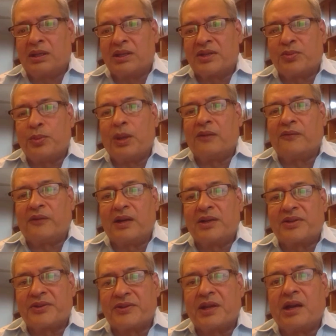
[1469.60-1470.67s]
this welfare
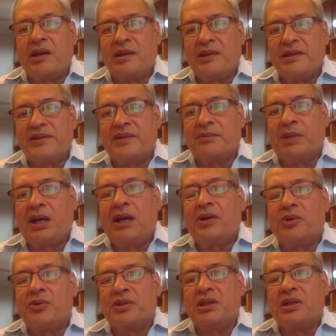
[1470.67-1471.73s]
society is
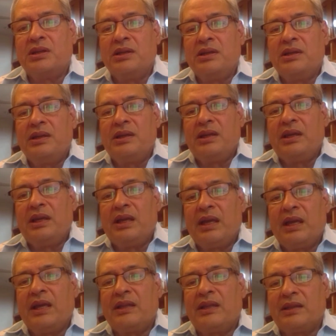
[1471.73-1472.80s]
about,
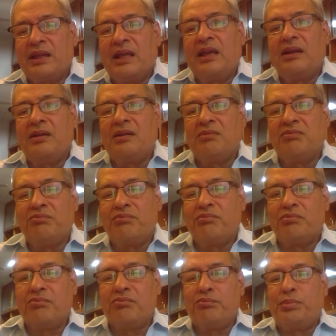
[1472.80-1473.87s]
and then
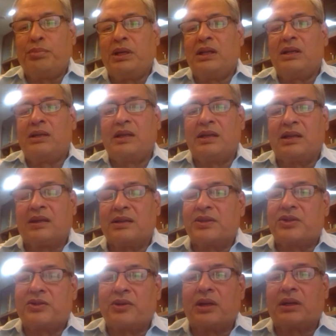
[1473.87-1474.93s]
build and
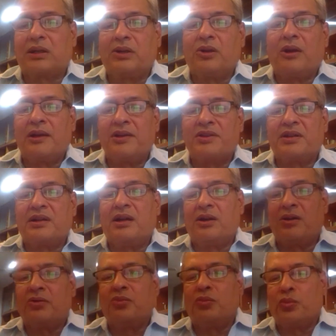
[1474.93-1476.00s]
construct laws
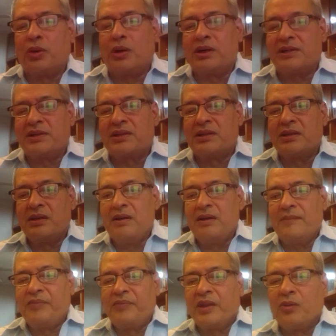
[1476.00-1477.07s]
around what is
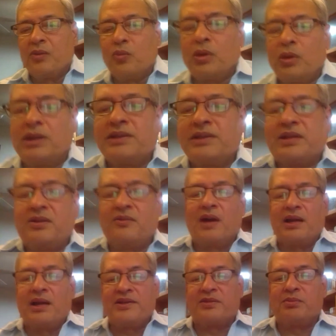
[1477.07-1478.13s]

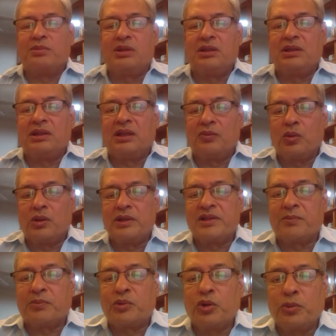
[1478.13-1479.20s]
advisable and what is
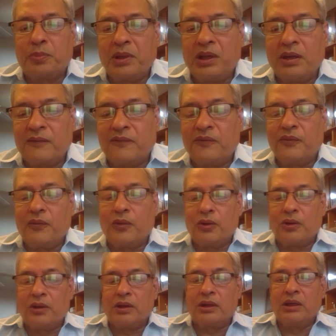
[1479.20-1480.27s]
appropriate
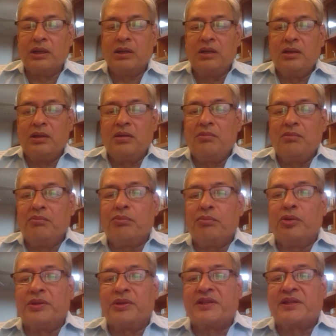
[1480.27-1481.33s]
for
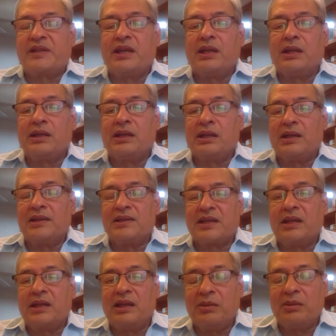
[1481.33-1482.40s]
both skilled and
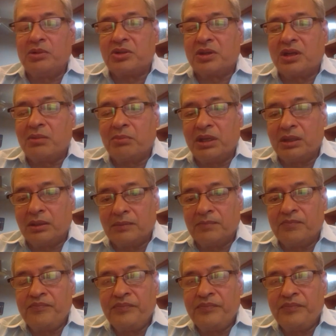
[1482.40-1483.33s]
unskilled labor to come in.